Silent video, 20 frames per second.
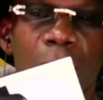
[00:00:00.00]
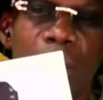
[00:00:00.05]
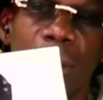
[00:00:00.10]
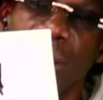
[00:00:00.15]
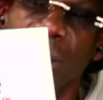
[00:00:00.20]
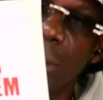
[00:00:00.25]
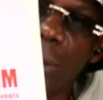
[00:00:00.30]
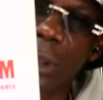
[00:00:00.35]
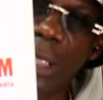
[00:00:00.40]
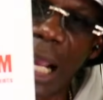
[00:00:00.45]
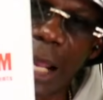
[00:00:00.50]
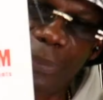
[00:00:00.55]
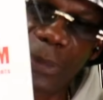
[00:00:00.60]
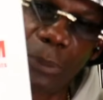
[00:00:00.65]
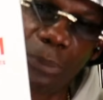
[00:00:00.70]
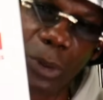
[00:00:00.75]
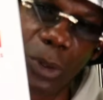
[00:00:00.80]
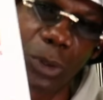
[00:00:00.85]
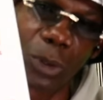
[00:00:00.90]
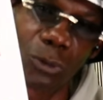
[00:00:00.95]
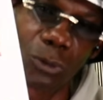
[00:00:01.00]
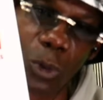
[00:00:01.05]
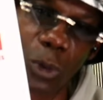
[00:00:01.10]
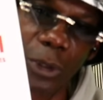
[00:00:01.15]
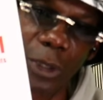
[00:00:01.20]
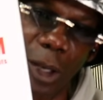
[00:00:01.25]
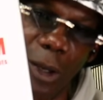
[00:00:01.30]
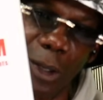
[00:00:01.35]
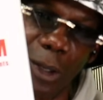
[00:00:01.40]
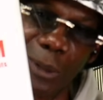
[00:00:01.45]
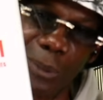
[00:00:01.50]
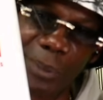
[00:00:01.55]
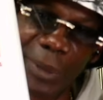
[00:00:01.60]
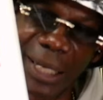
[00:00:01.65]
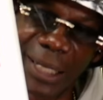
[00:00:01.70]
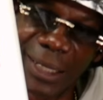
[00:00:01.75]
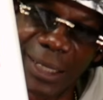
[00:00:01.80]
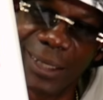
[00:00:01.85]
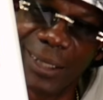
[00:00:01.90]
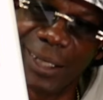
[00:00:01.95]
you cop the book of Rowan Harlem,
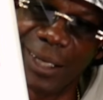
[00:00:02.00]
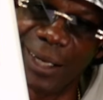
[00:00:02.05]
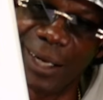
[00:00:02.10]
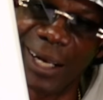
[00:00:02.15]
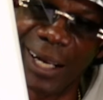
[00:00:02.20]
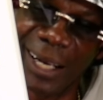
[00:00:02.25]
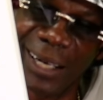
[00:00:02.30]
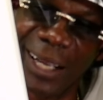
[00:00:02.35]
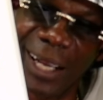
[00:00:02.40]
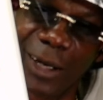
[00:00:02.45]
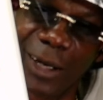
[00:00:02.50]
man. All right, at a